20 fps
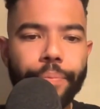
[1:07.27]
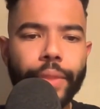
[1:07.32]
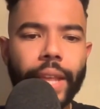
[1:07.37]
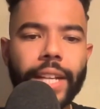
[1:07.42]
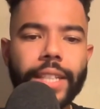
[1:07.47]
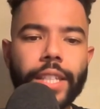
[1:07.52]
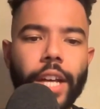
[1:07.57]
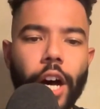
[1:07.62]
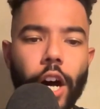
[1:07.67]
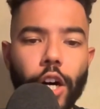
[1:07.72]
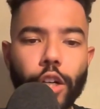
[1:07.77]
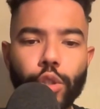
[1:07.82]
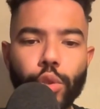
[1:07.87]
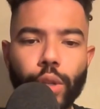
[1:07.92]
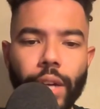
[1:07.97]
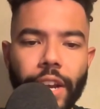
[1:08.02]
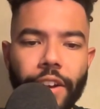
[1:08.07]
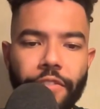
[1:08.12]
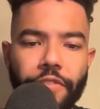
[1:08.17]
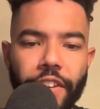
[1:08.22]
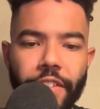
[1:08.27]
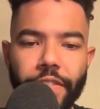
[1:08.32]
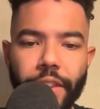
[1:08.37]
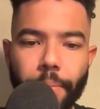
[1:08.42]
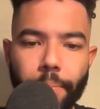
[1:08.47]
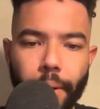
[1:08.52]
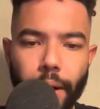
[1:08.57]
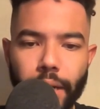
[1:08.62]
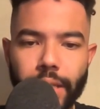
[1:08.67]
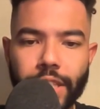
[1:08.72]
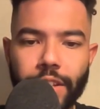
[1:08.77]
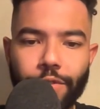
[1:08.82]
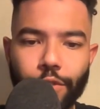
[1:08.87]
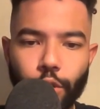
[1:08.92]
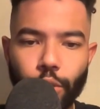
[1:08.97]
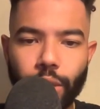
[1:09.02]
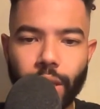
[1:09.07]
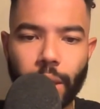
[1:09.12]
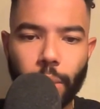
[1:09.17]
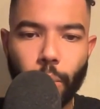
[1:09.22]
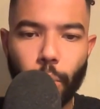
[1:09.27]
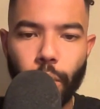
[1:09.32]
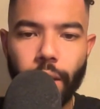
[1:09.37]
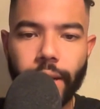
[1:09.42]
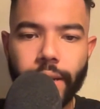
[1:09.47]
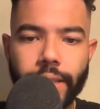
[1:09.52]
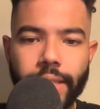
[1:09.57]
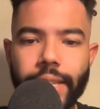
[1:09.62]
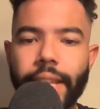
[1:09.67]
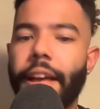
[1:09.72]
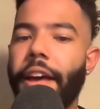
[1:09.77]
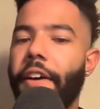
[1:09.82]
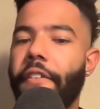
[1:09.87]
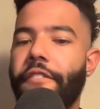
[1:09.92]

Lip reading: That's $150 if your team wins.